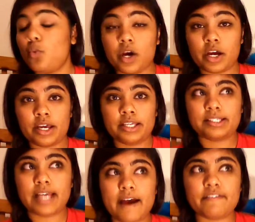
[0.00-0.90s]

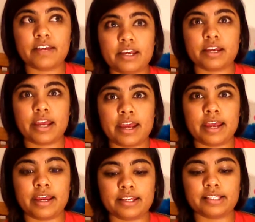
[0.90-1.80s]
was having
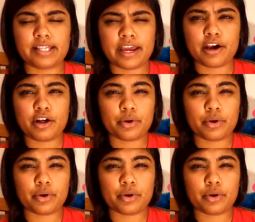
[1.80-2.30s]
a sale,